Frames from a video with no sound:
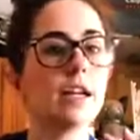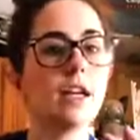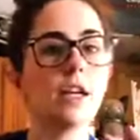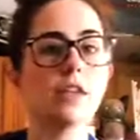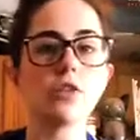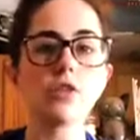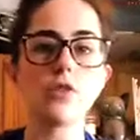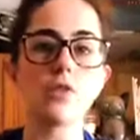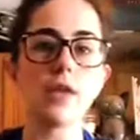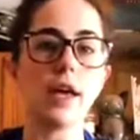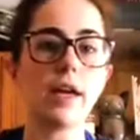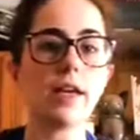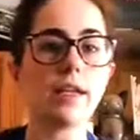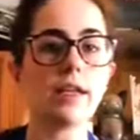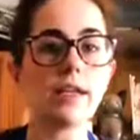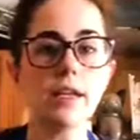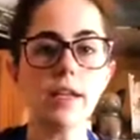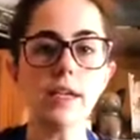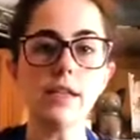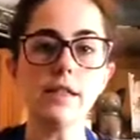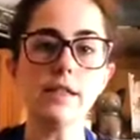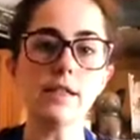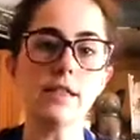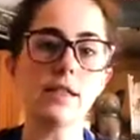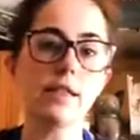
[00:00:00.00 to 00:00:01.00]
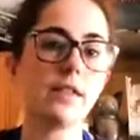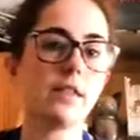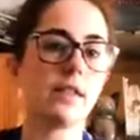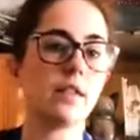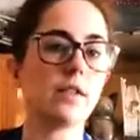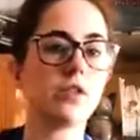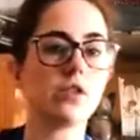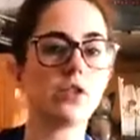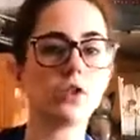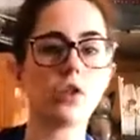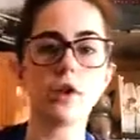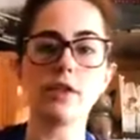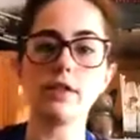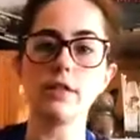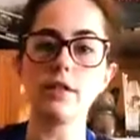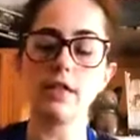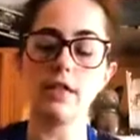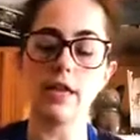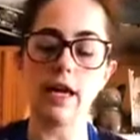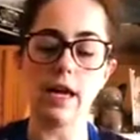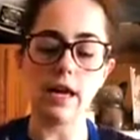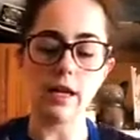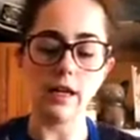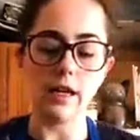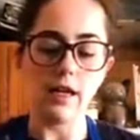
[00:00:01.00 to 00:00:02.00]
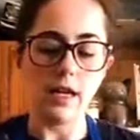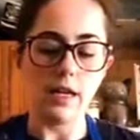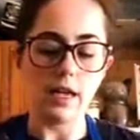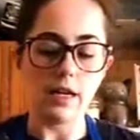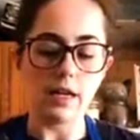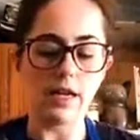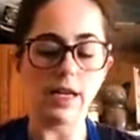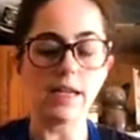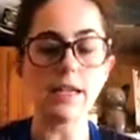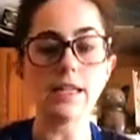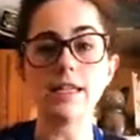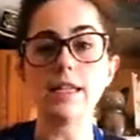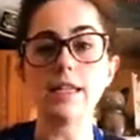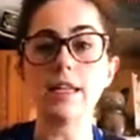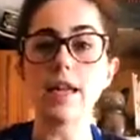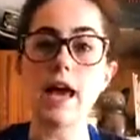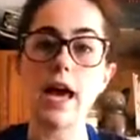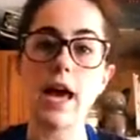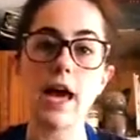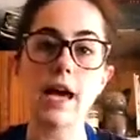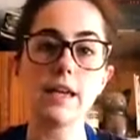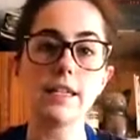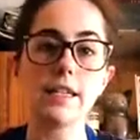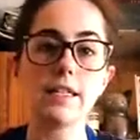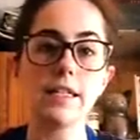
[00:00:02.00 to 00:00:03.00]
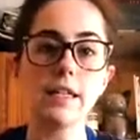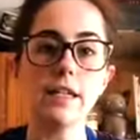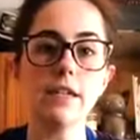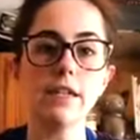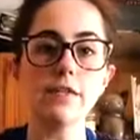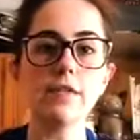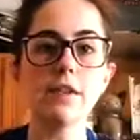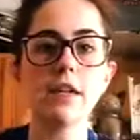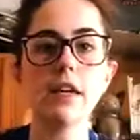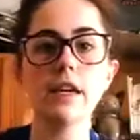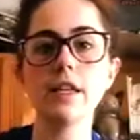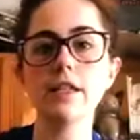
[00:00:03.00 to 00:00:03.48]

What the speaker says: So that yeast is gonna start to get nice and active.